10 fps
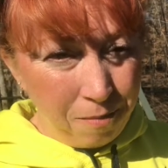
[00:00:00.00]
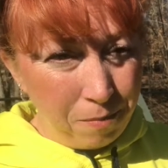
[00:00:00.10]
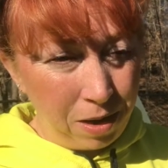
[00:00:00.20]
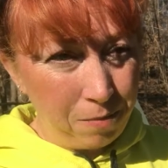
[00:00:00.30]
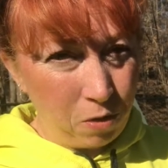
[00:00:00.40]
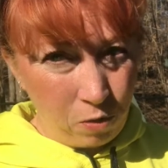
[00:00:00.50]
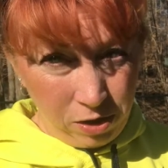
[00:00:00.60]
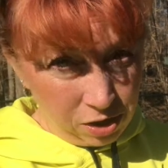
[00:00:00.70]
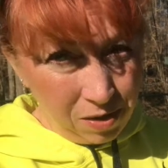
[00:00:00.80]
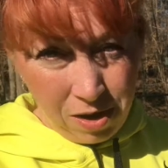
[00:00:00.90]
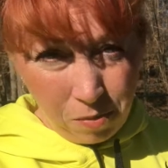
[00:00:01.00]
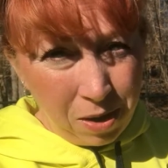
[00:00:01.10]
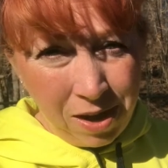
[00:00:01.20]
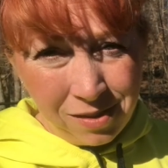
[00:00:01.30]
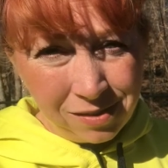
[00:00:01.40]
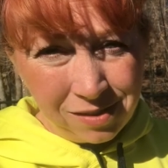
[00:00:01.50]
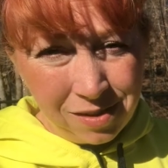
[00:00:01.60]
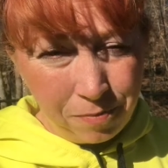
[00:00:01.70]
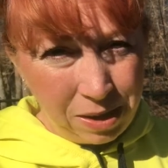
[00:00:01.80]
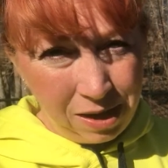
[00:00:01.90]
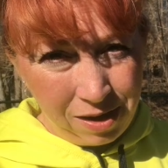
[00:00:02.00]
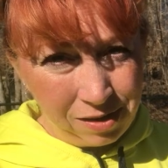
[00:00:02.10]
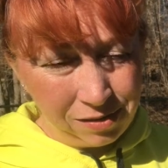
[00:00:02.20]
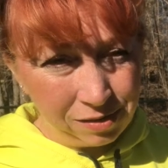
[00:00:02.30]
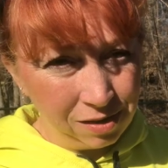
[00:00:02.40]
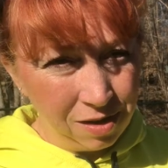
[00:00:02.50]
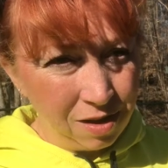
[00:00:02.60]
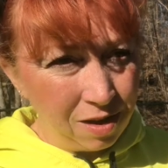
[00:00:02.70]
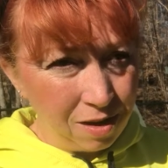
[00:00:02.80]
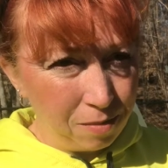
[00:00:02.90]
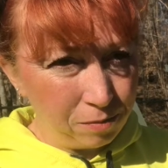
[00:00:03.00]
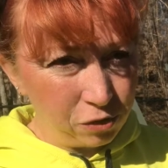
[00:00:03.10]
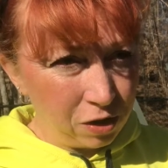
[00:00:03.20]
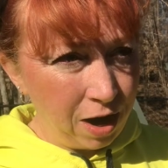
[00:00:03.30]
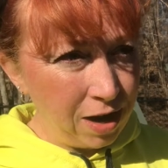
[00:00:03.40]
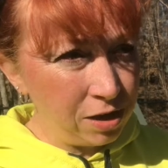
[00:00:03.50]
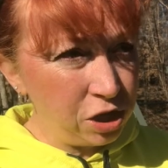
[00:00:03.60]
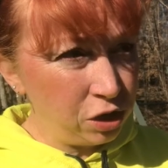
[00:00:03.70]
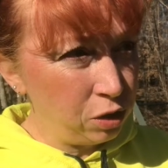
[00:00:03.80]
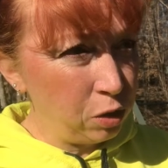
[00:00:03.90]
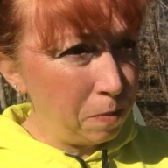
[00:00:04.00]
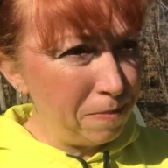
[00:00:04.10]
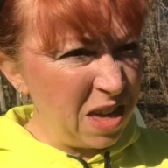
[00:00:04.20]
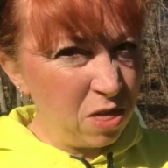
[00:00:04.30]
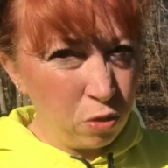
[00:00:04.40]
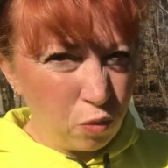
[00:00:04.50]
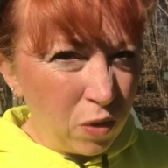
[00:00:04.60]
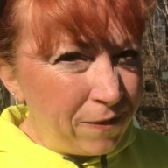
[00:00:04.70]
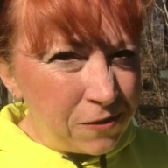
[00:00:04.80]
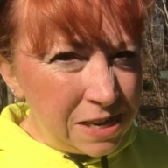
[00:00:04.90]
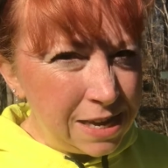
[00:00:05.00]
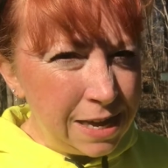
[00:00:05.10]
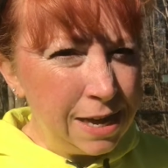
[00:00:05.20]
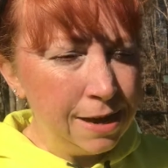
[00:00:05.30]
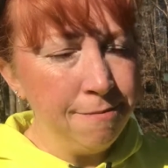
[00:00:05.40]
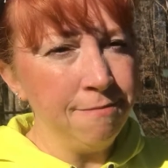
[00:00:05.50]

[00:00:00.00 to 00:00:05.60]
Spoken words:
but I'm going to anyways because I'm trying to be thrifty